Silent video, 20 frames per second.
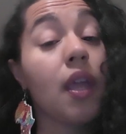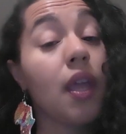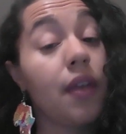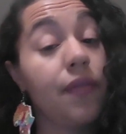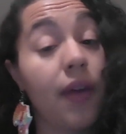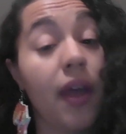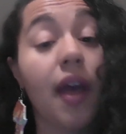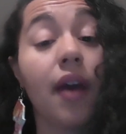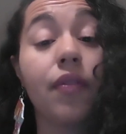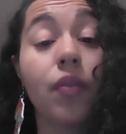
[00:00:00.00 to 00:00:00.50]

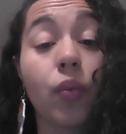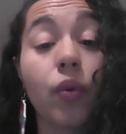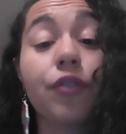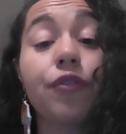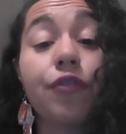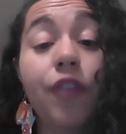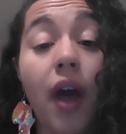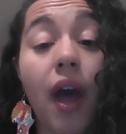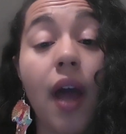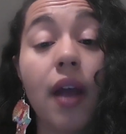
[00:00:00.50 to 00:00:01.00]
If I have the word
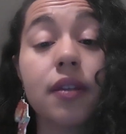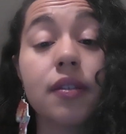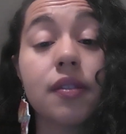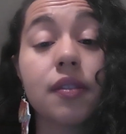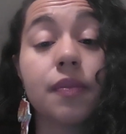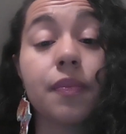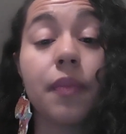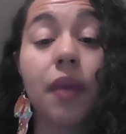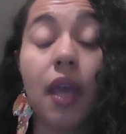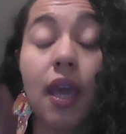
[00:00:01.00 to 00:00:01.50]

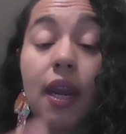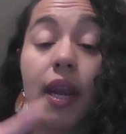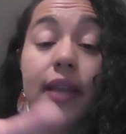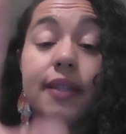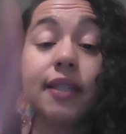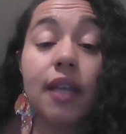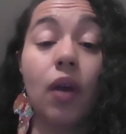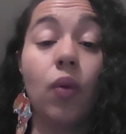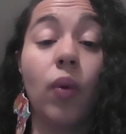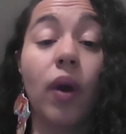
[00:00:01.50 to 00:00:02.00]
fox and I
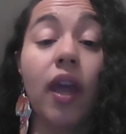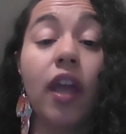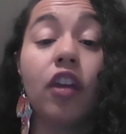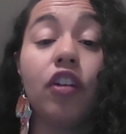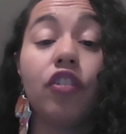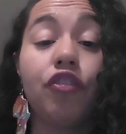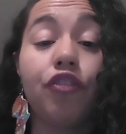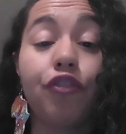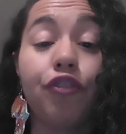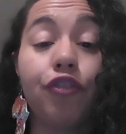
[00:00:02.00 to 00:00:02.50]
take
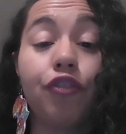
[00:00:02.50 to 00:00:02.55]
away